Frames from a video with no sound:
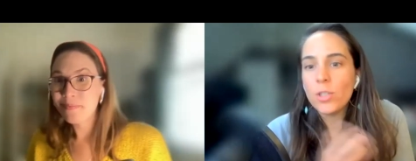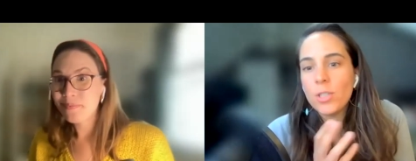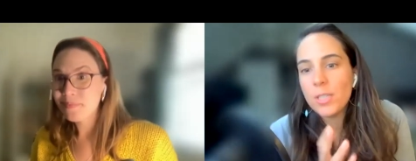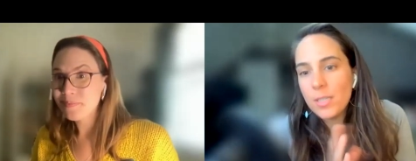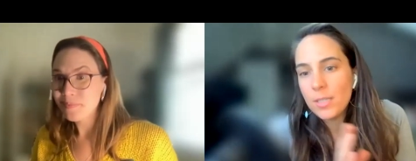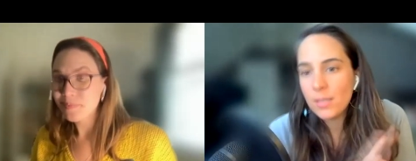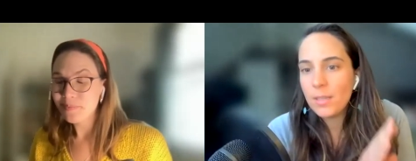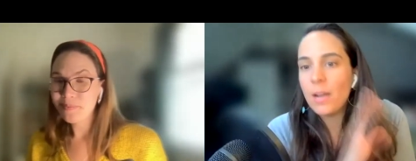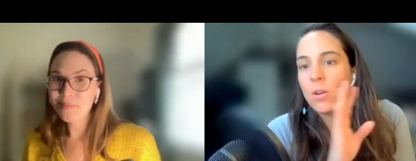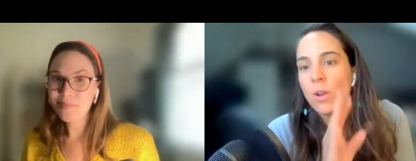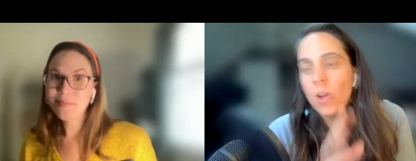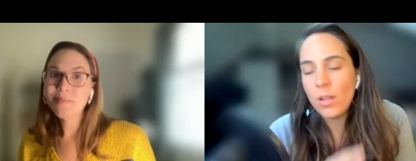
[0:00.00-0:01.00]
Speaker 1: Just
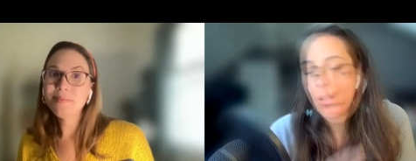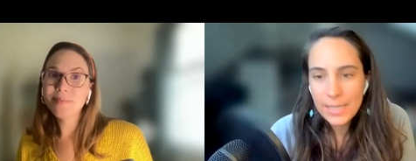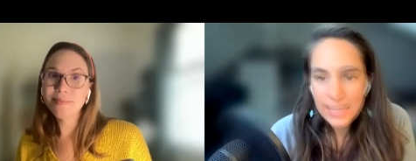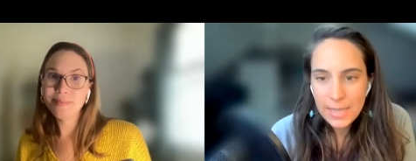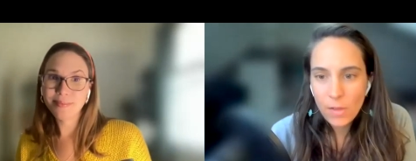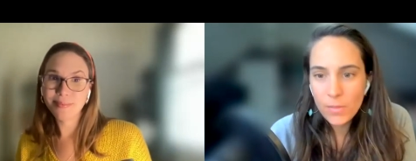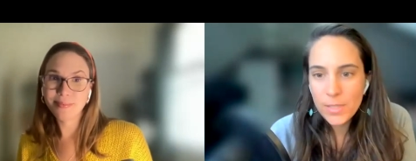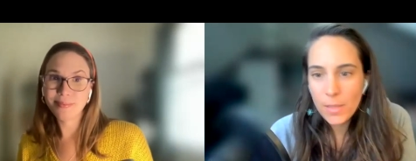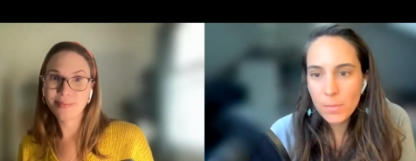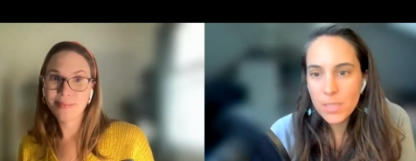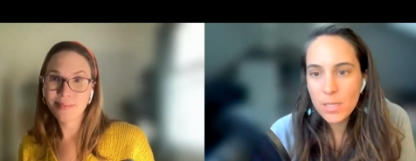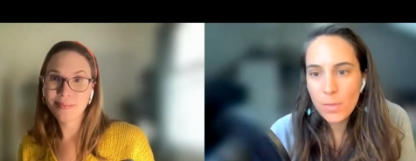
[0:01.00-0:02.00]
alcohol in itself
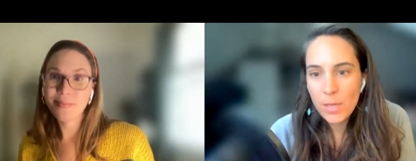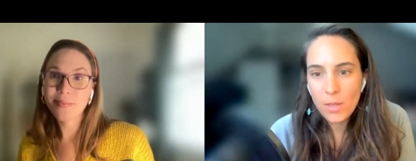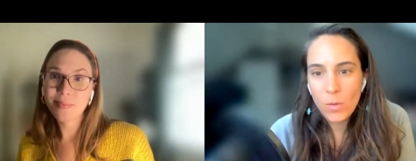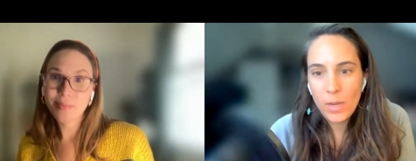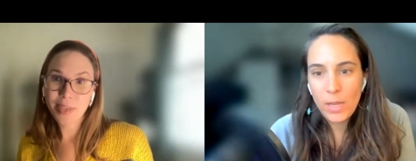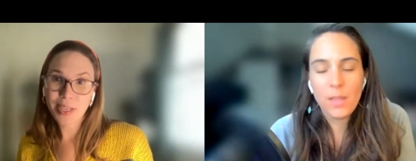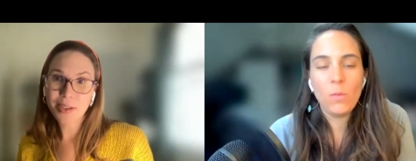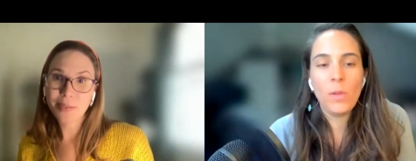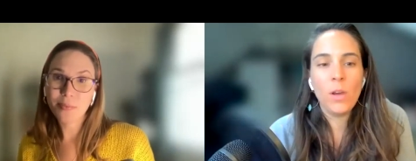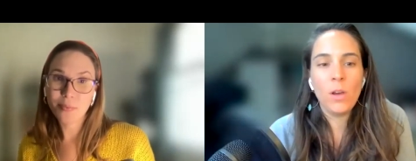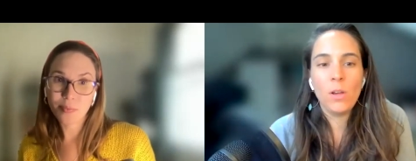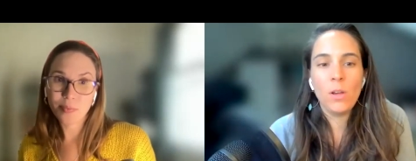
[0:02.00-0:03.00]
seems to be the way yeah. that
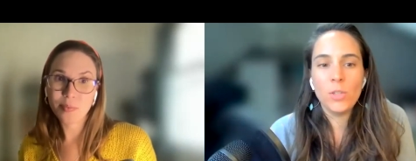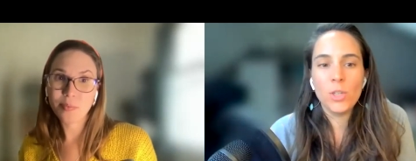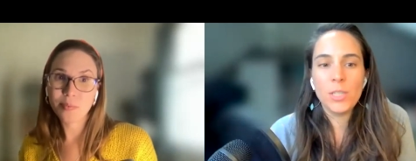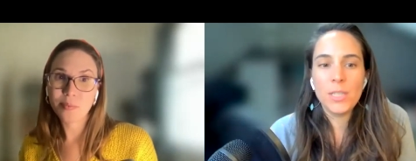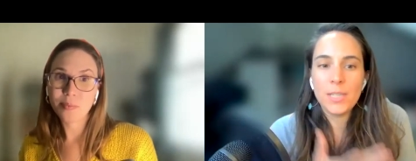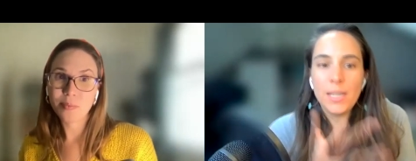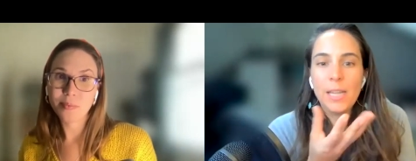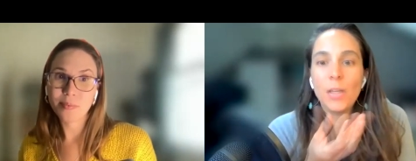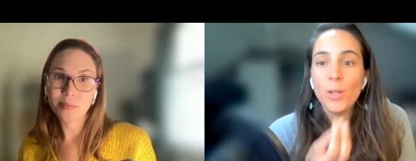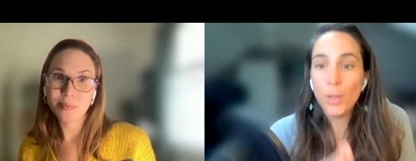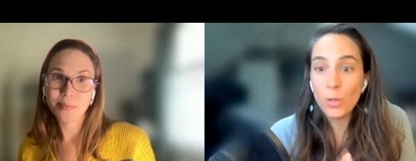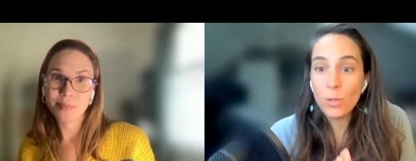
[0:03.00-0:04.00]
we all just
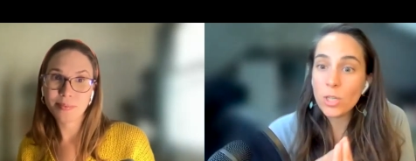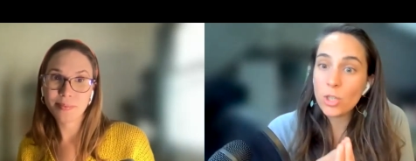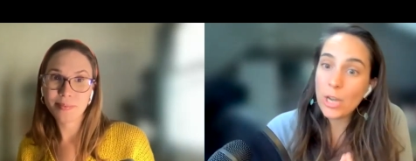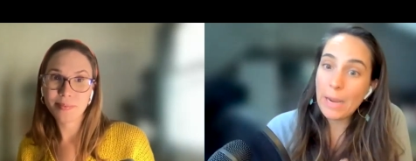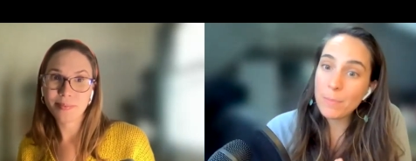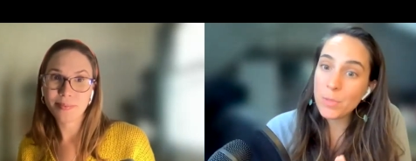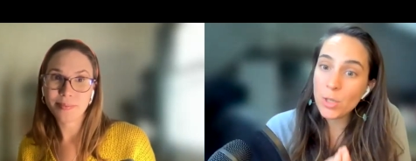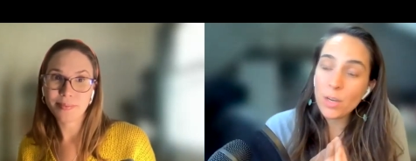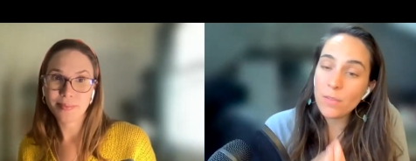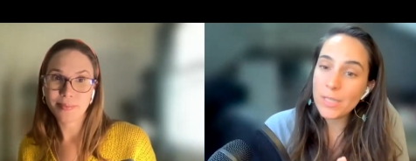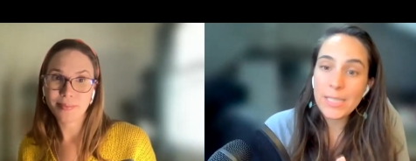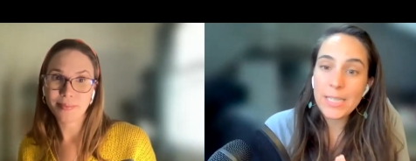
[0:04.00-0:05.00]
like close a chapter
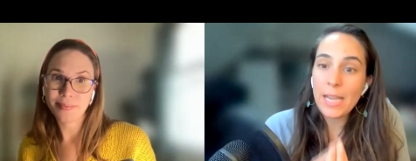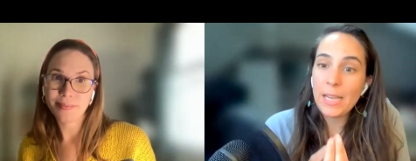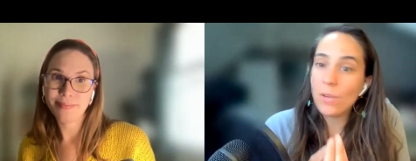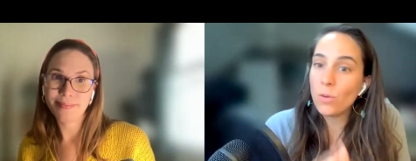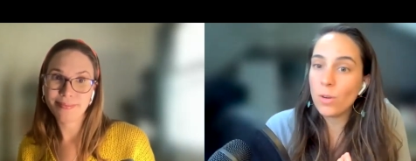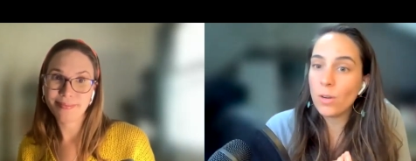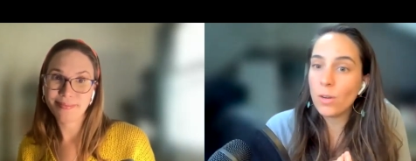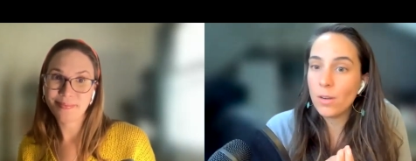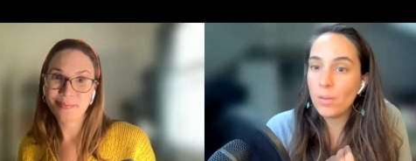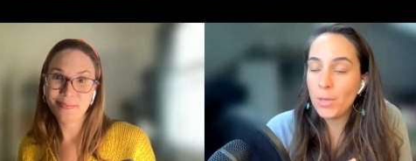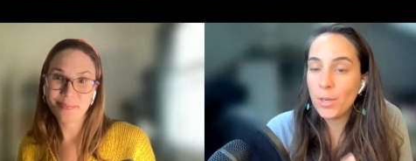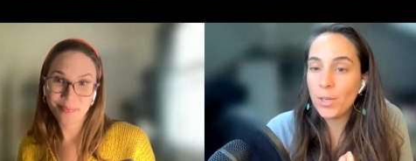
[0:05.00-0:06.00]
of a day or
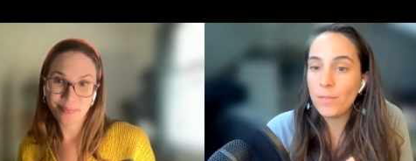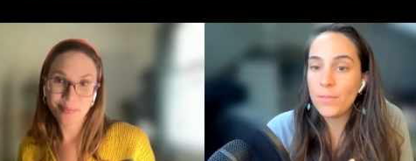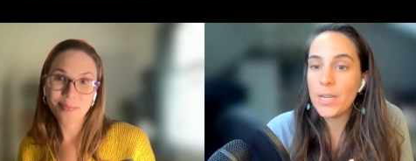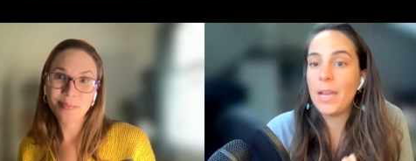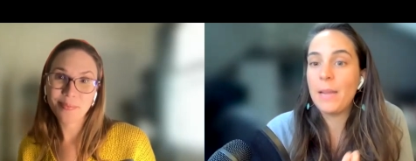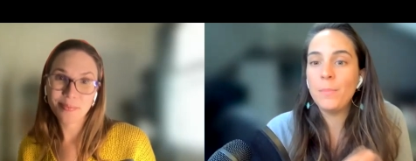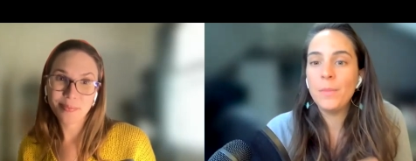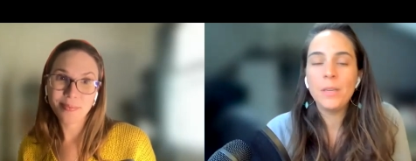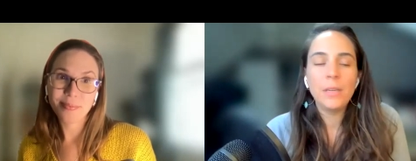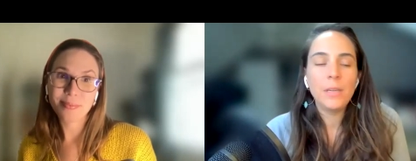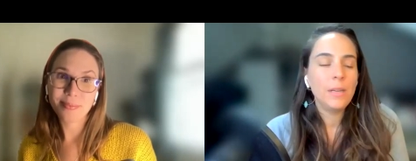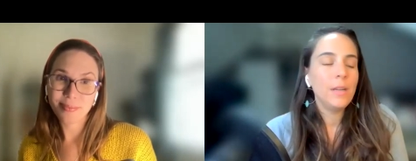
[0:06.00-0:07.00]
a period of time.
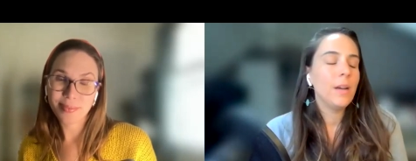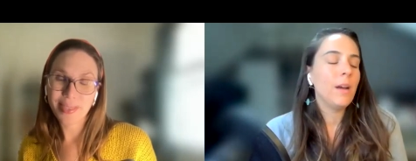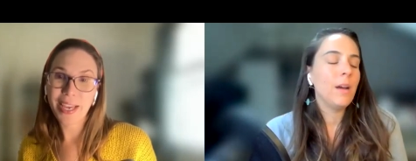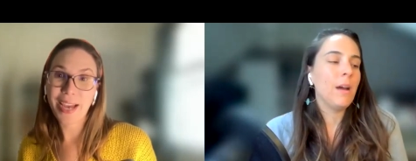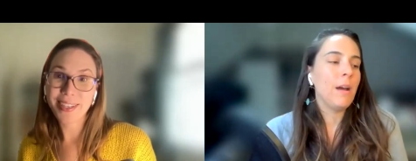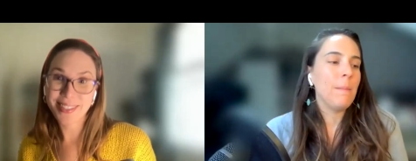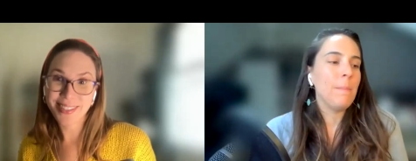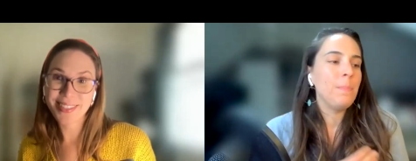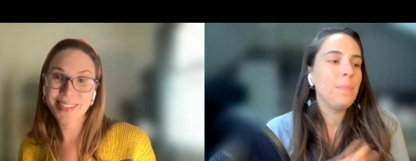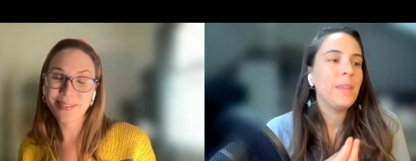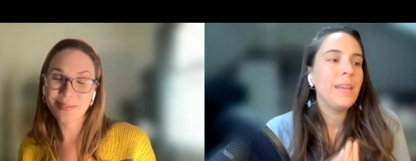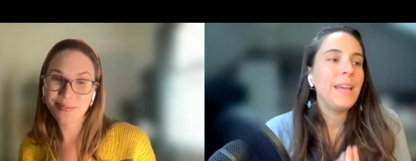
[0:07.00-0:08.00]
Yes. Um,
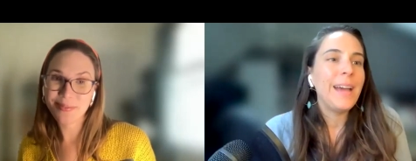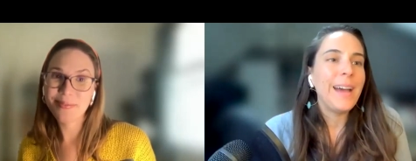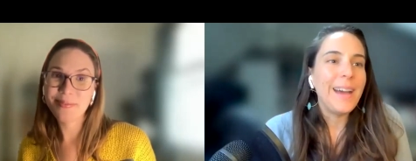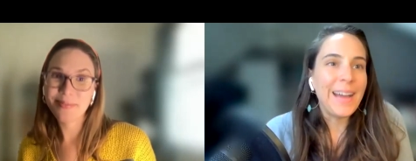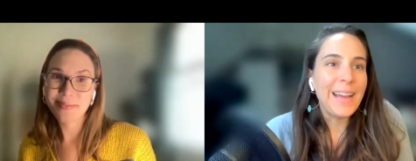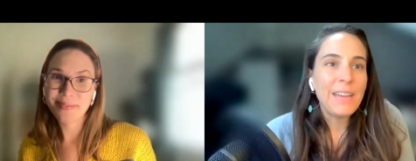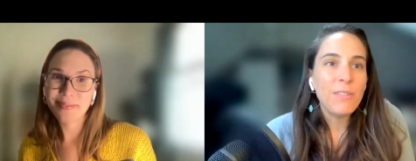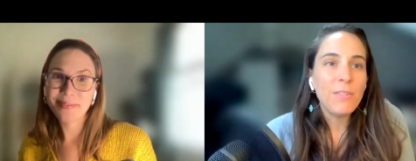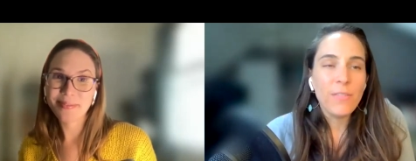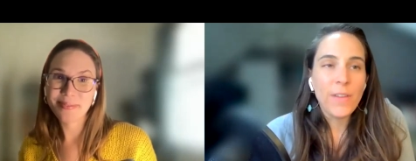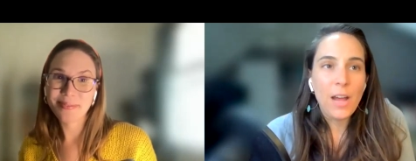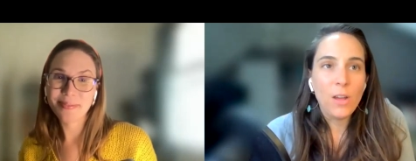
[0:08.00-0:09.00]
I have
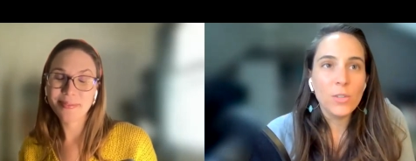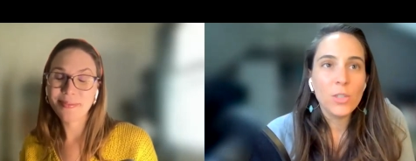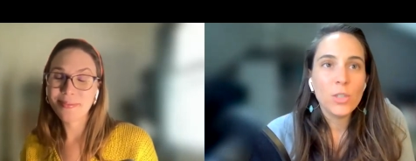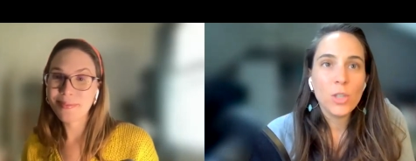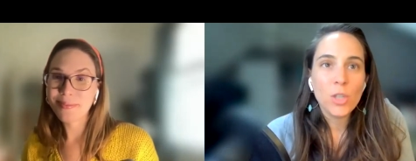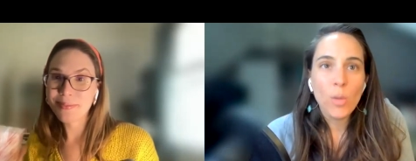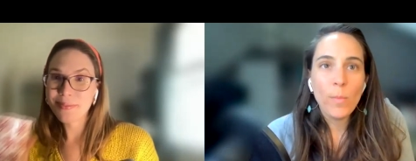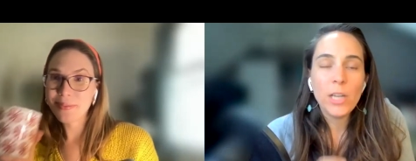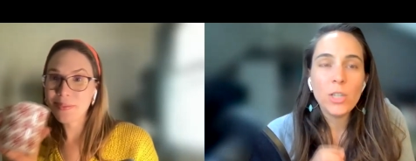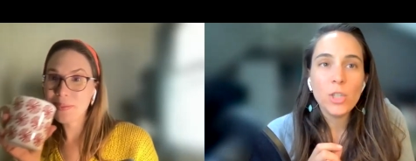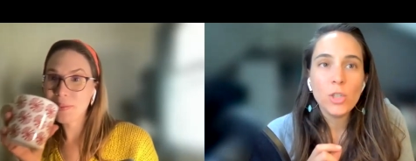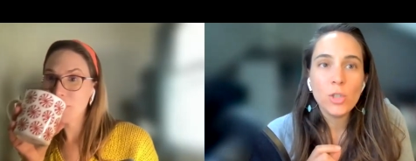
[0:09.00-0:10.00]
found so
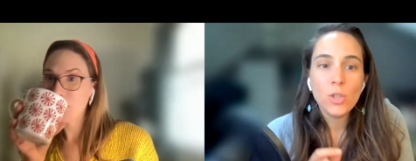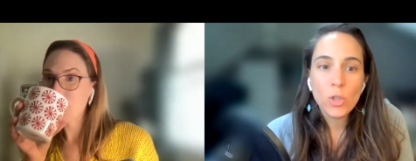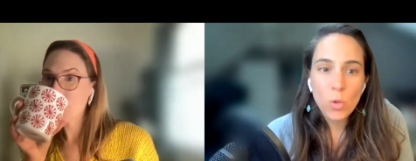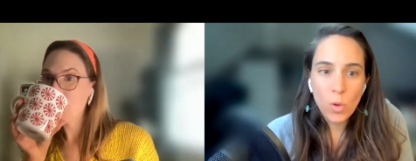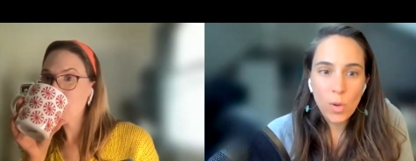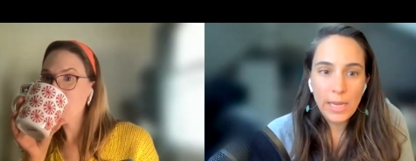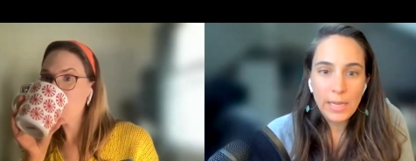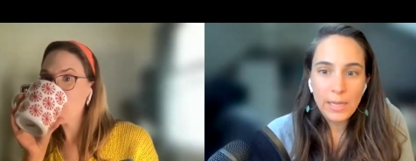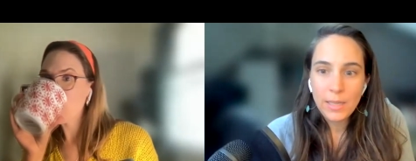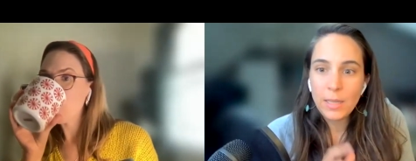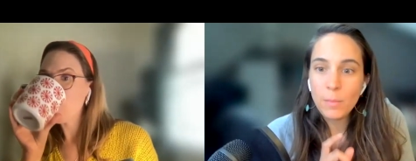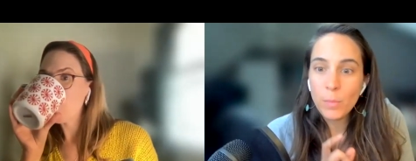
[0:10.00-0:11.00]
much joy
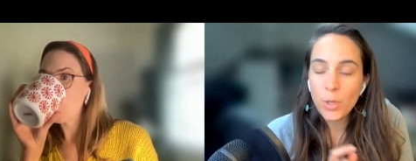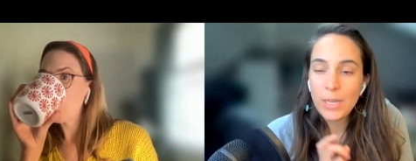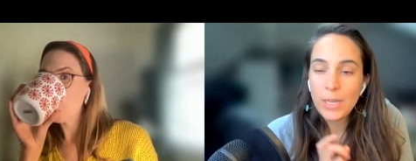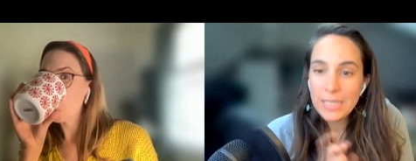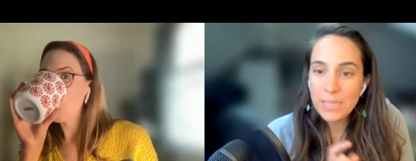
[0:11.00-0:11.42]
in putting